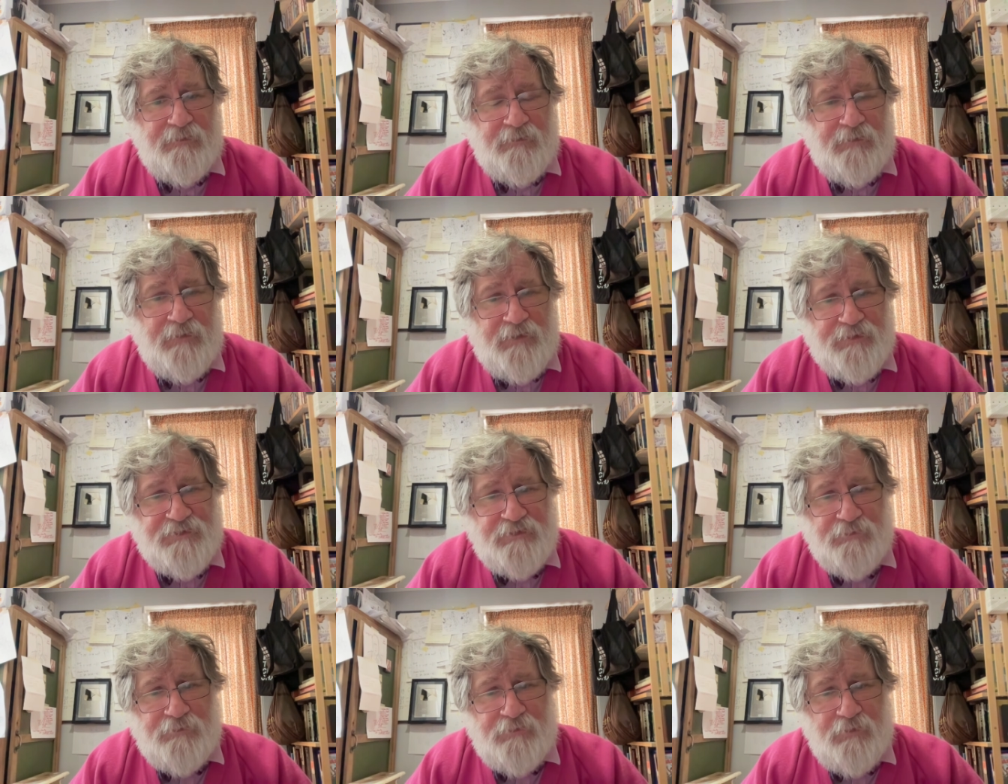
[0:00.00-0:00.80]
the
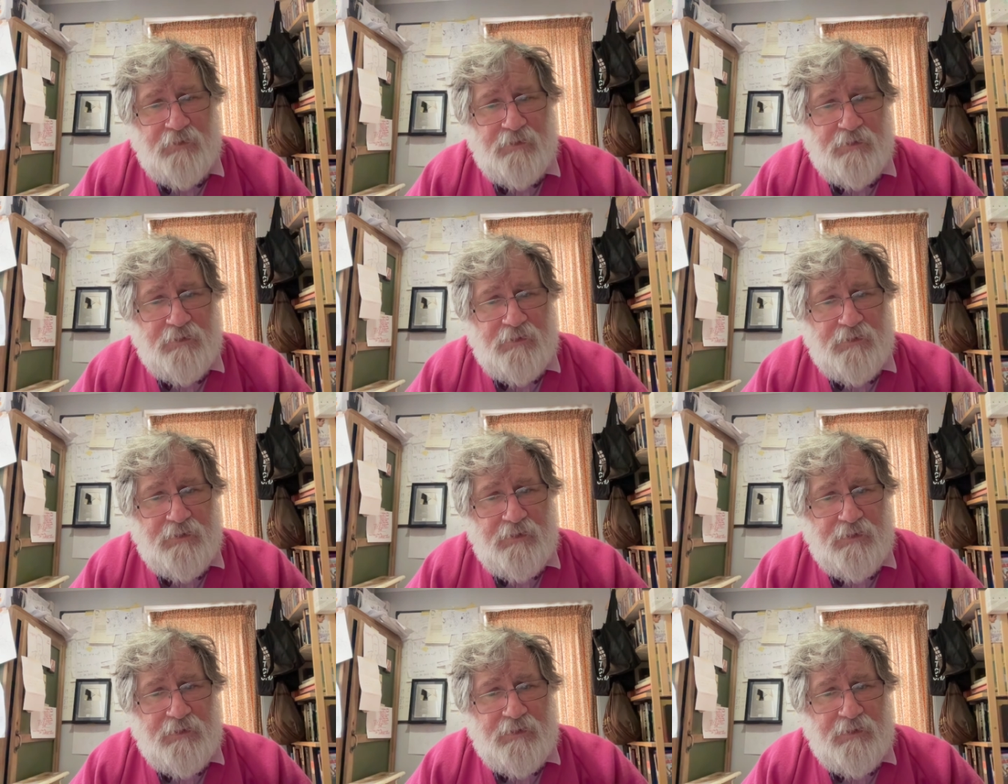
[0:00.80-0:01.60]
article
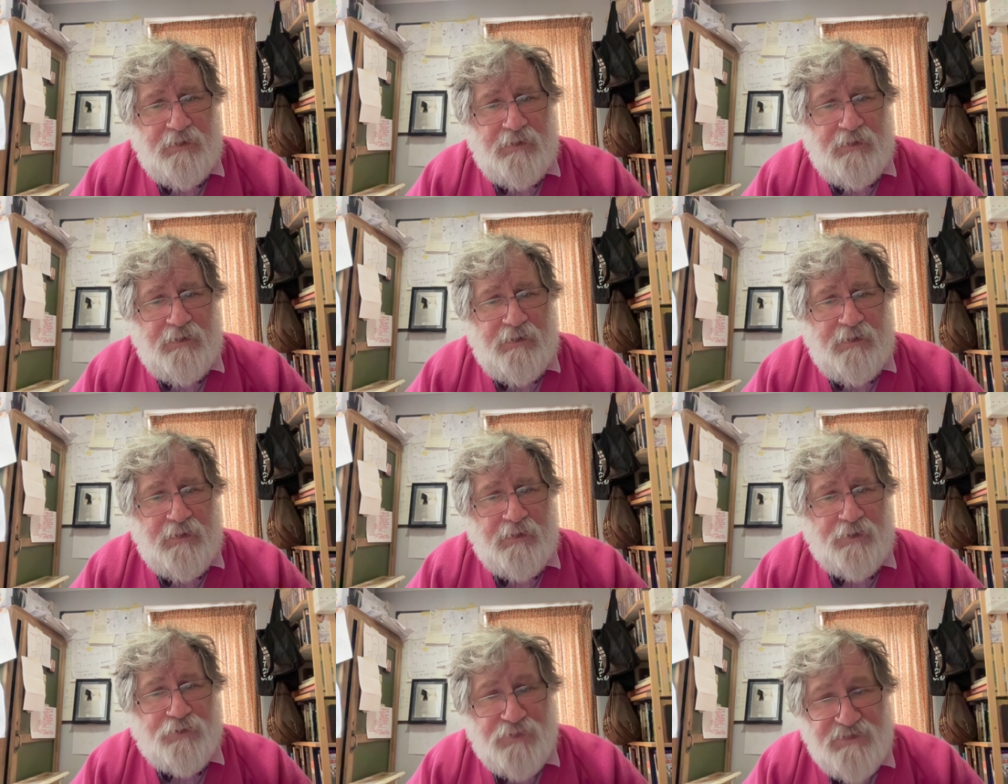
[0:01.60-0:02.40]

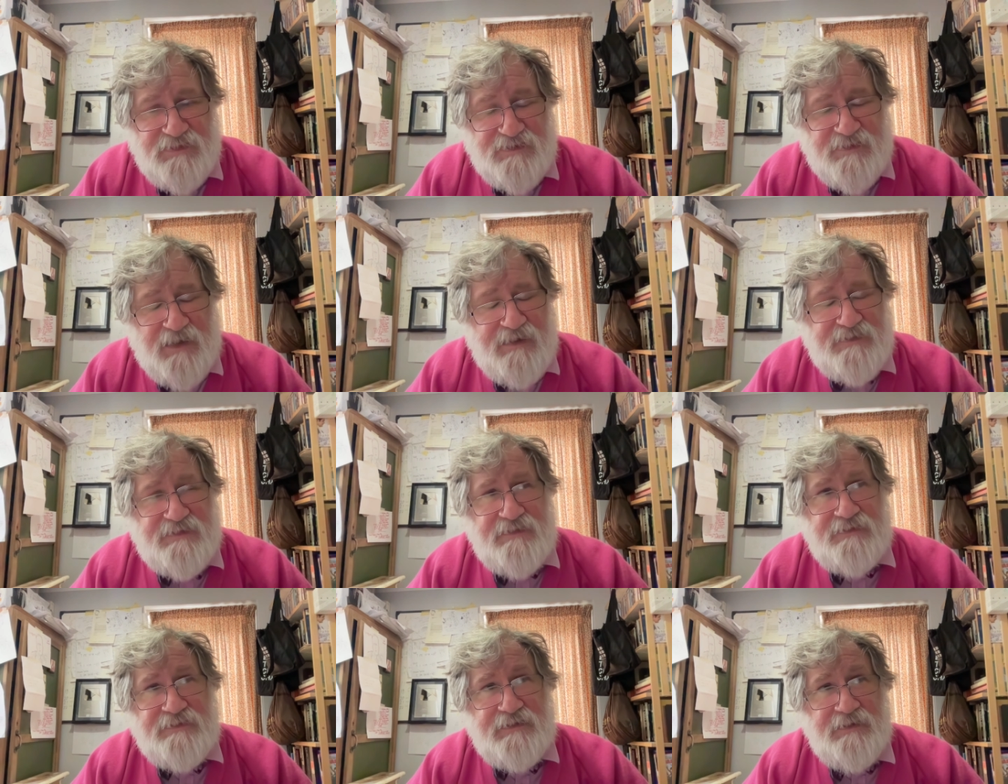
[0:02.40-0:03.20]

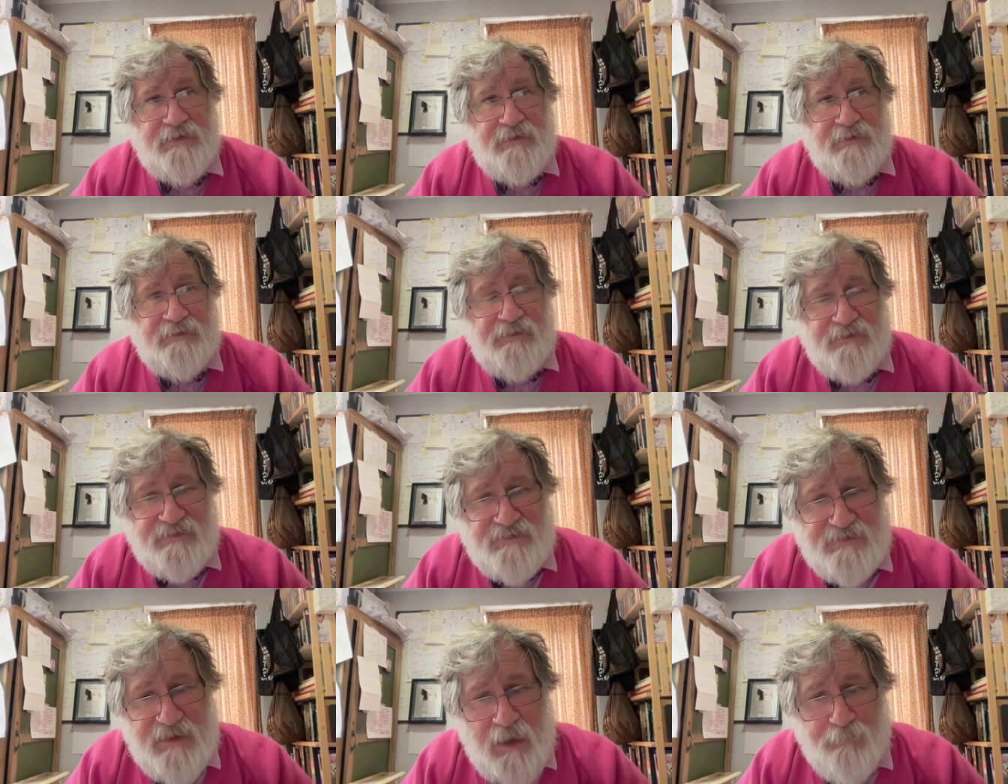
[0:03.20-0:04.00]
criticises the
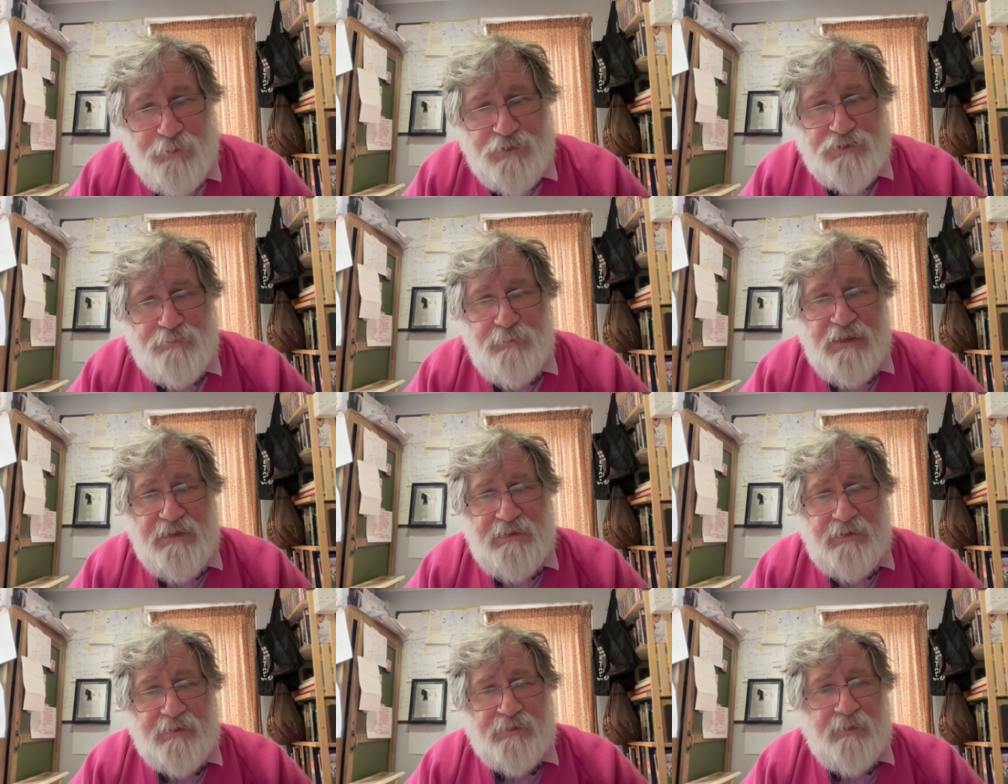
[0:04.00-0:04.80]
established
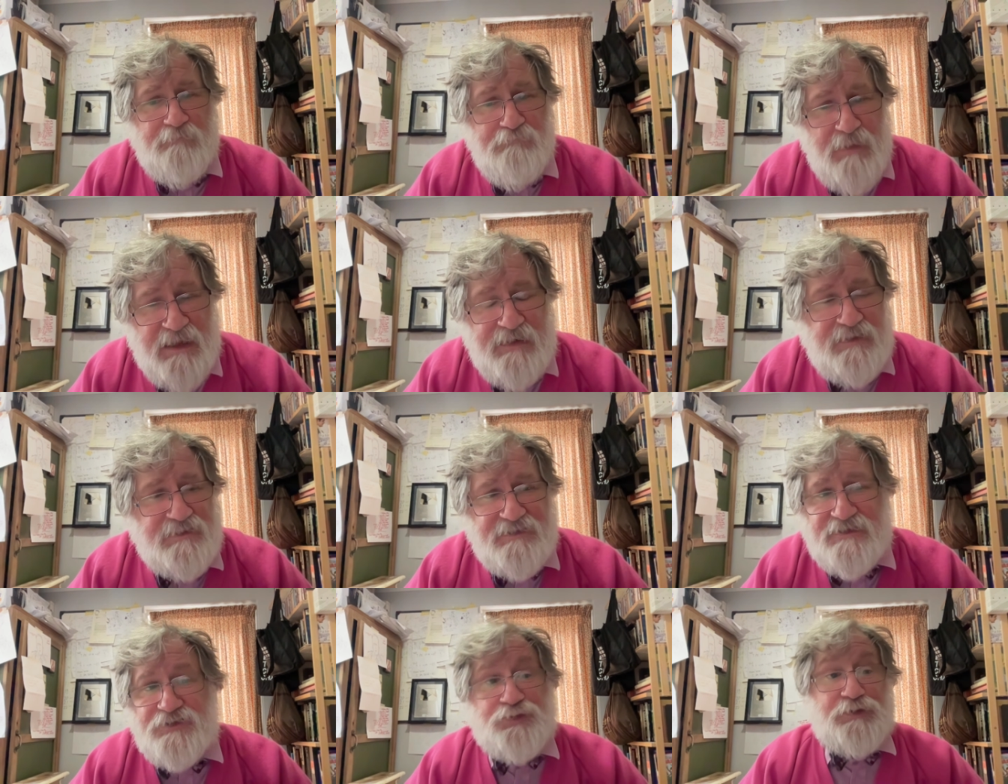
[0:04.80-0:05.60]
media, the
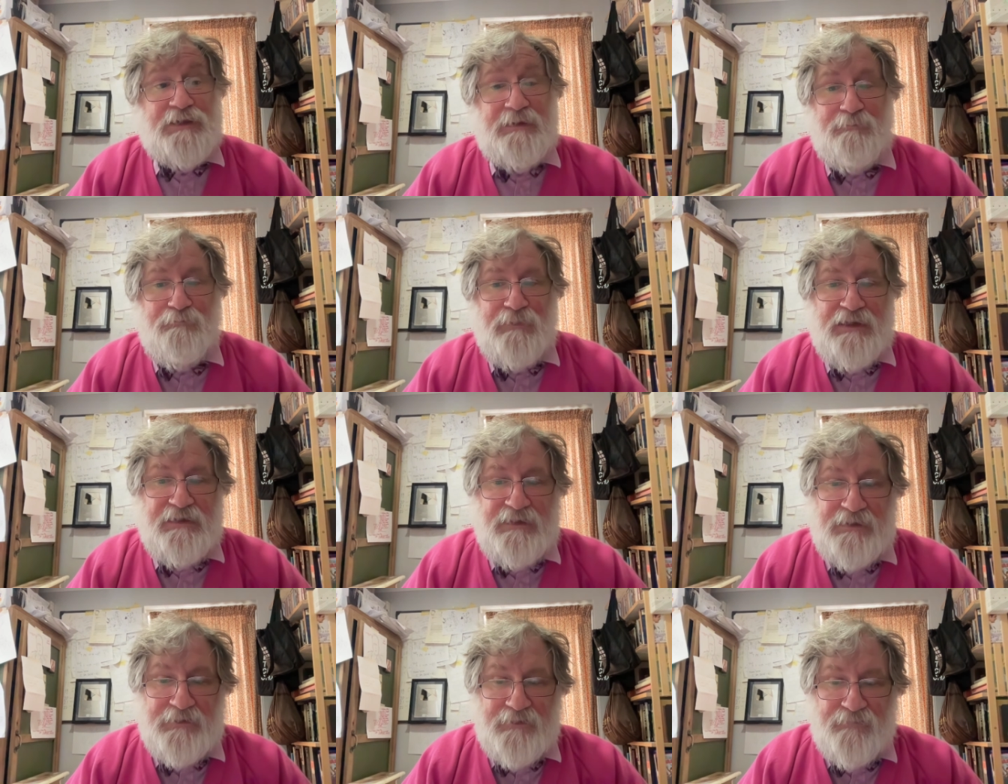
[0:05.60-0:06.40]
mainstream
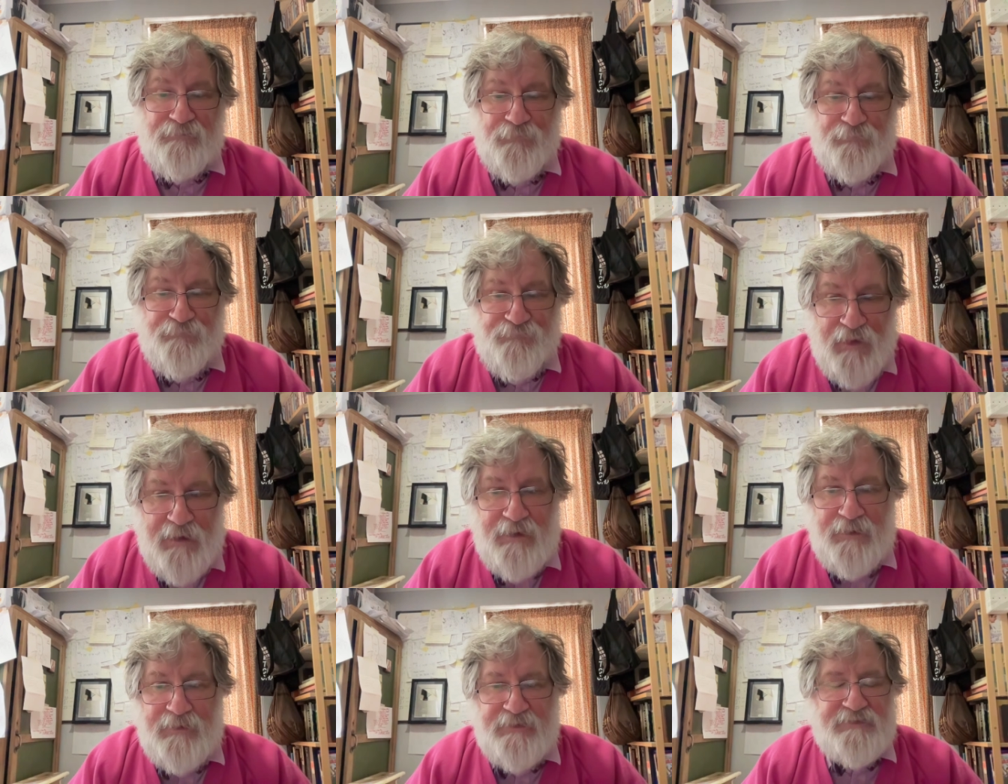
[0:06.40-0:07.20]
media, for
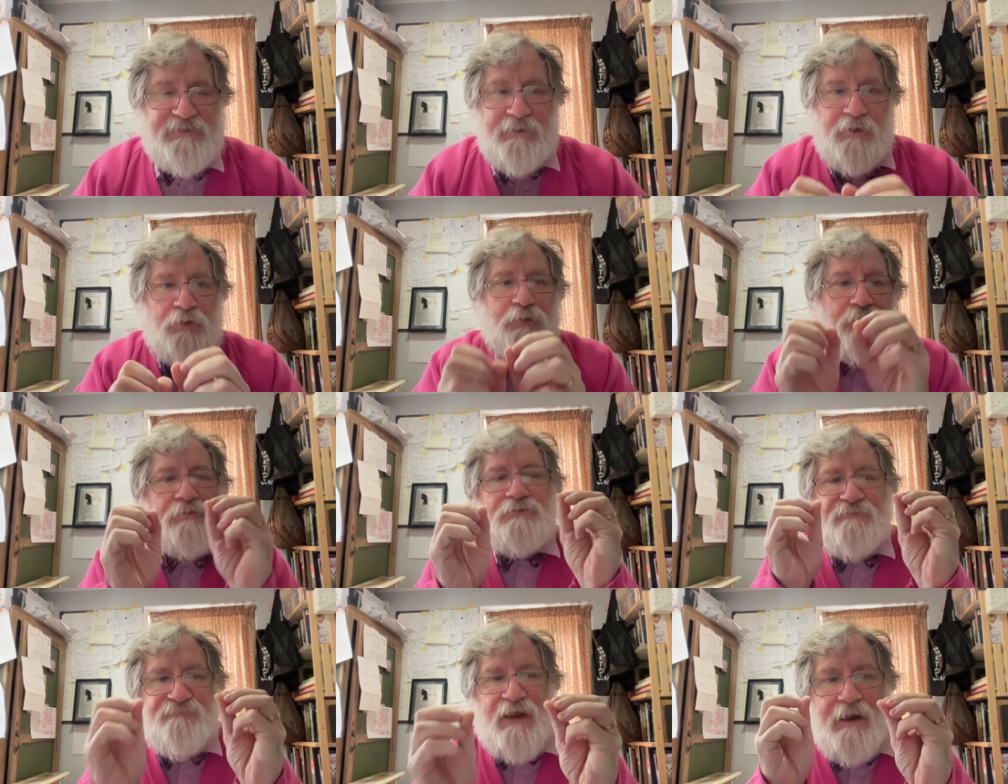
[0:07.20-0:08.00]
failing to
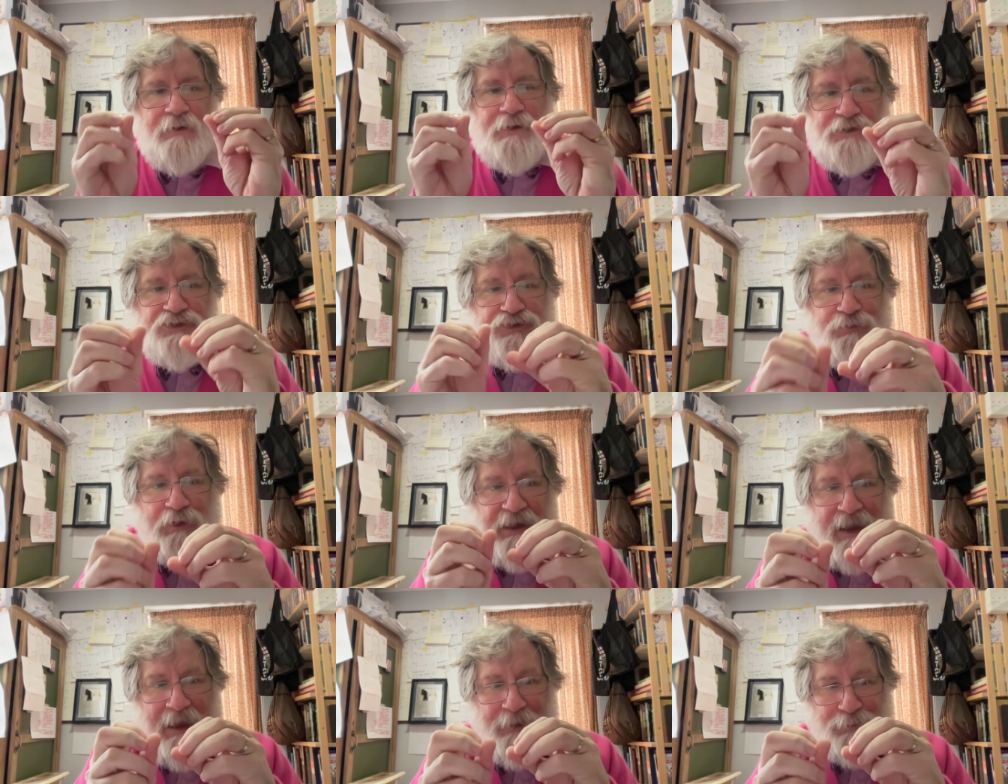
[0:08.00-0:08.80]
hold Farage to
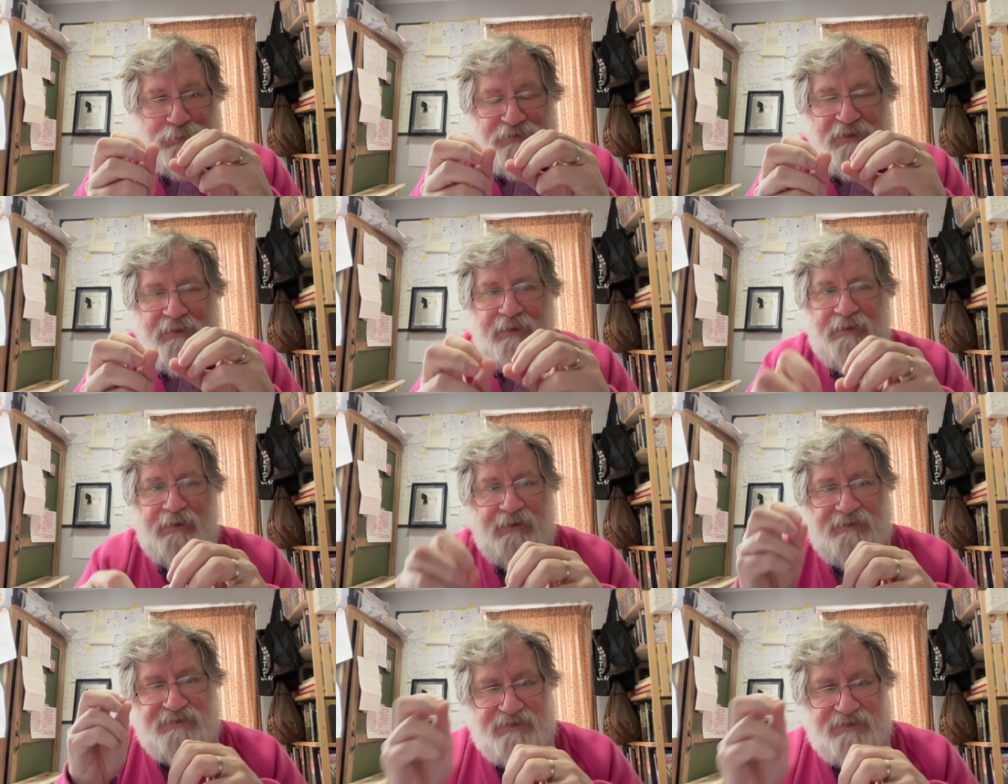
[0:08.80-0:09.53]
account. It's